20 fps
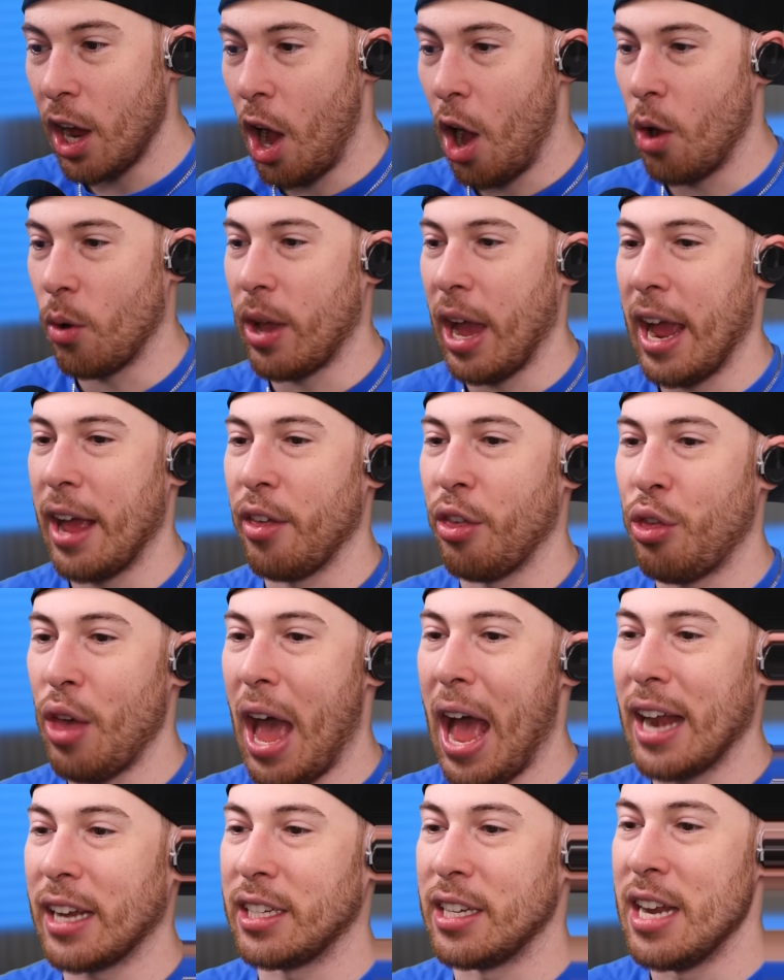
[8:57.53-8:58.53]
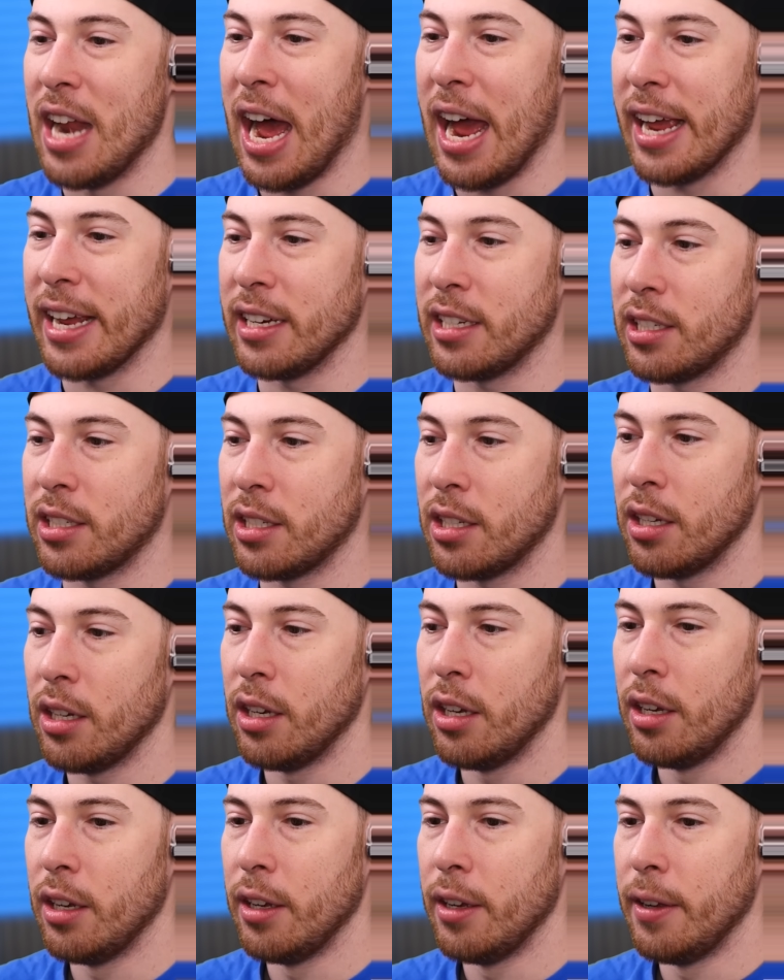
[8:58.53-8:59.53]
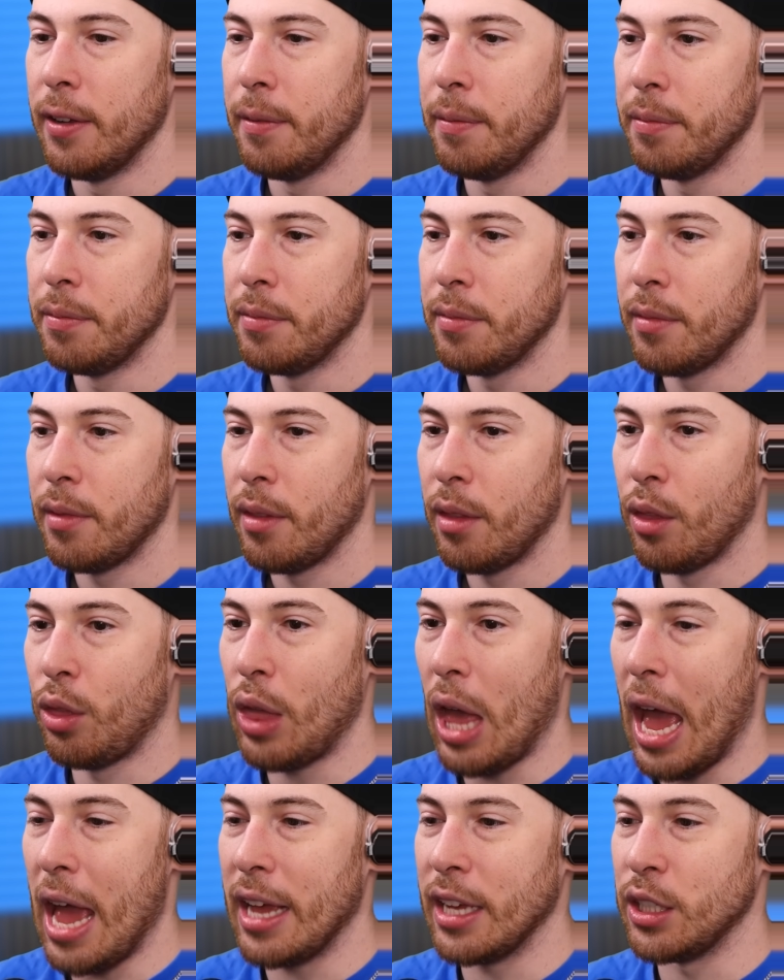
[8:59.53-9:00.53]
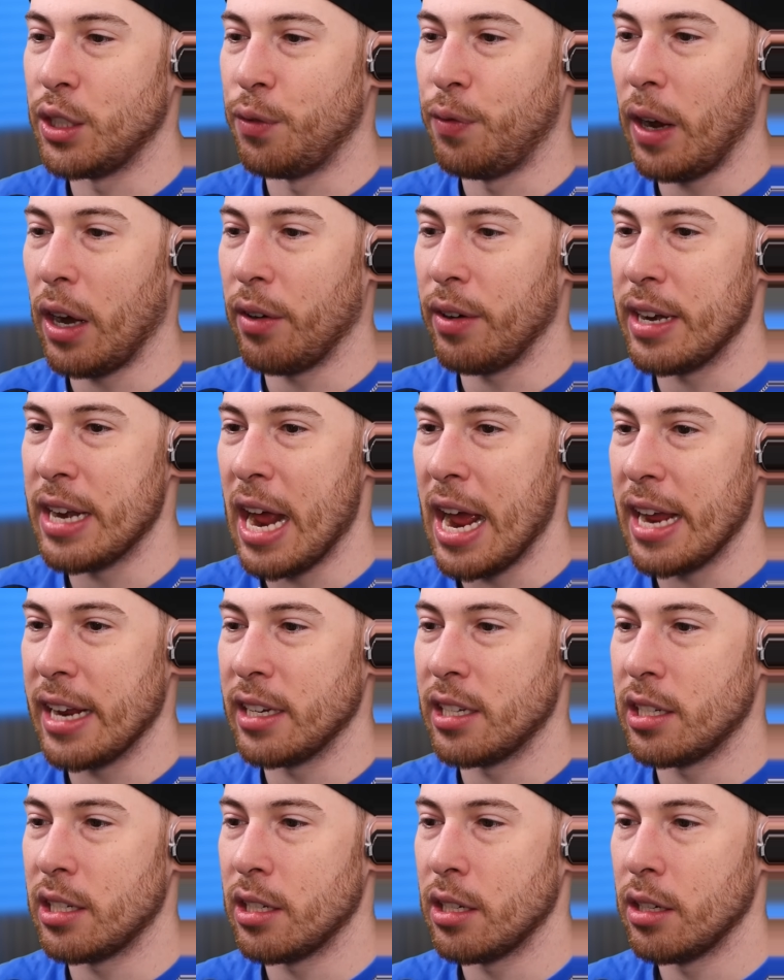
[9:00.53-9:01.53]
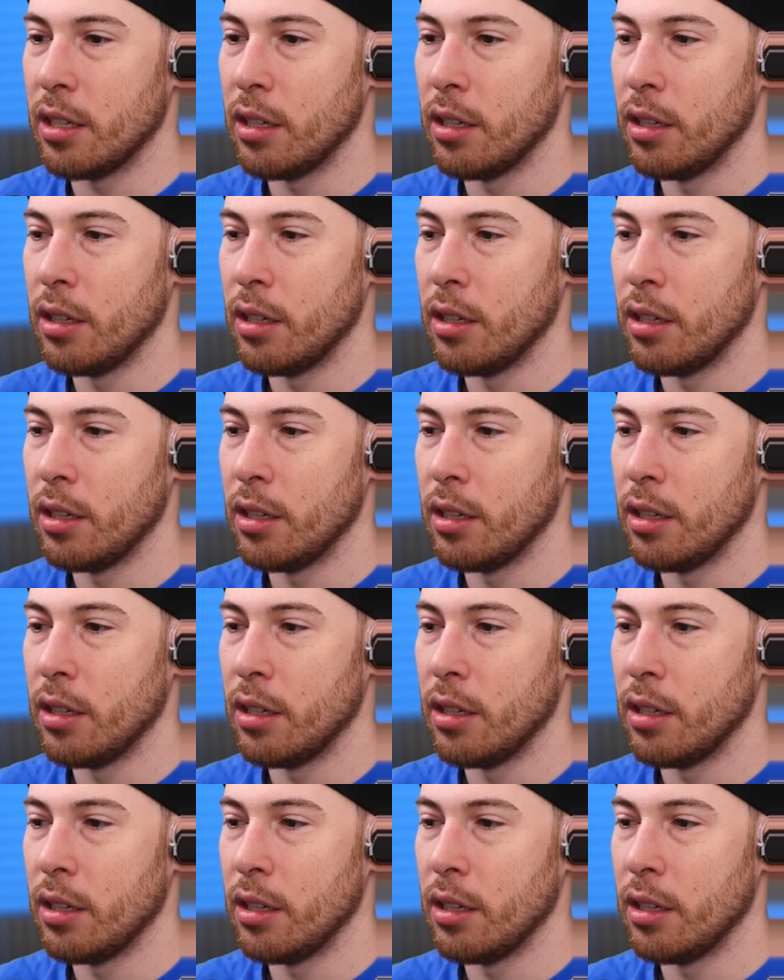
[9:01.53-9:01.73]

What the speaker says: Okay, that's nice. That is very nice.